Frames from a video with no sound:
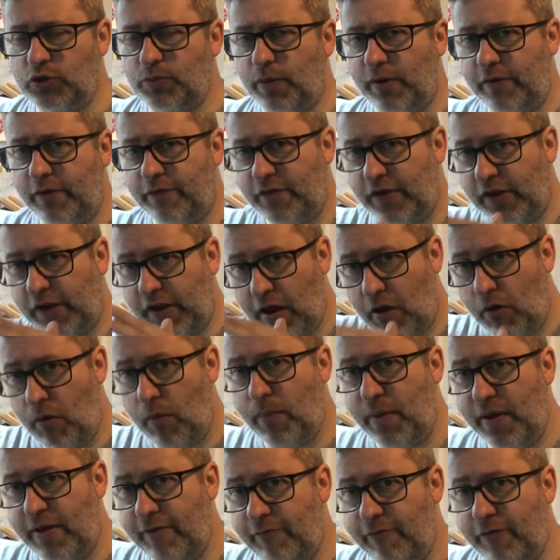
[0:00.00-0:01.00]
but if you go a
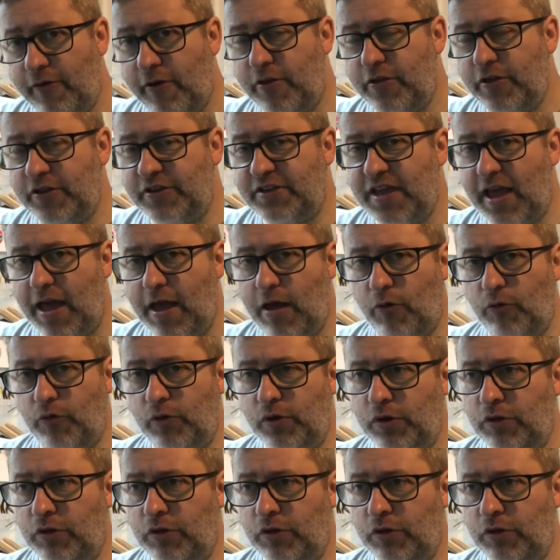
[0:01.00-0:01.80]
bit further down,